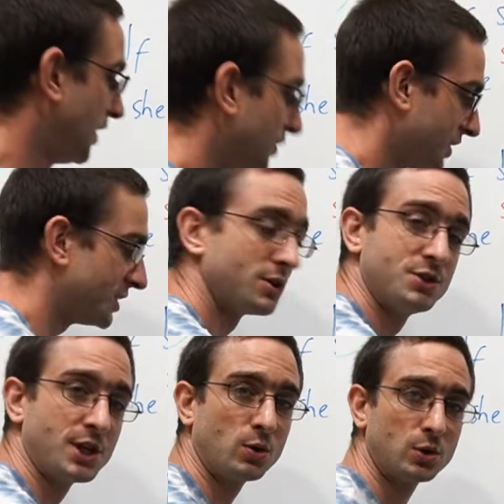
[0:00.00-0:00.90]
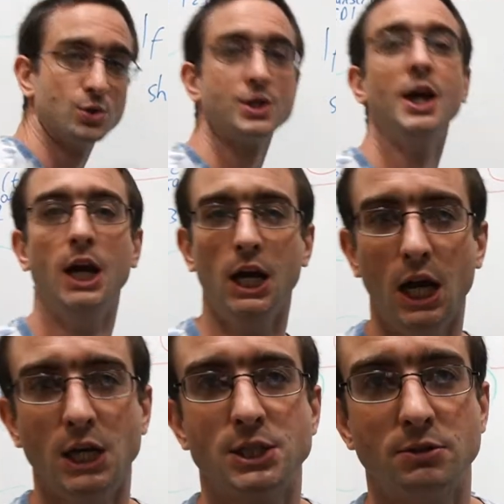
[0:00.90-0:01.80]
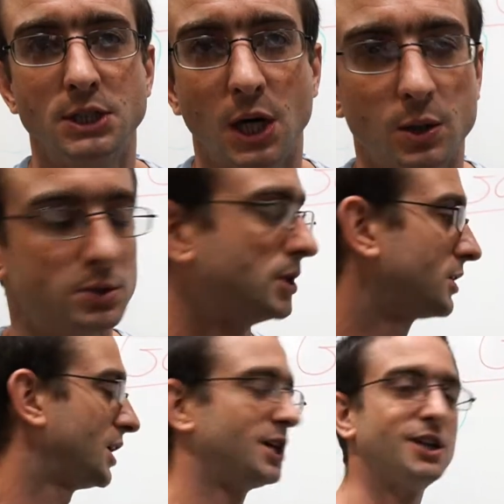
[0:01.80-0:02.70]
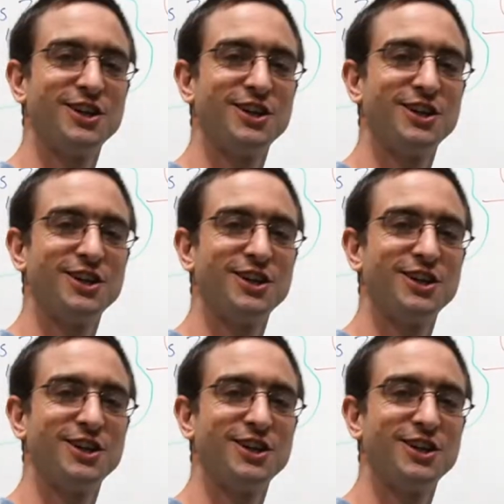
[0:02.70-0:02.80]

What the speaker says: This is the result clause, it has a result. Okay?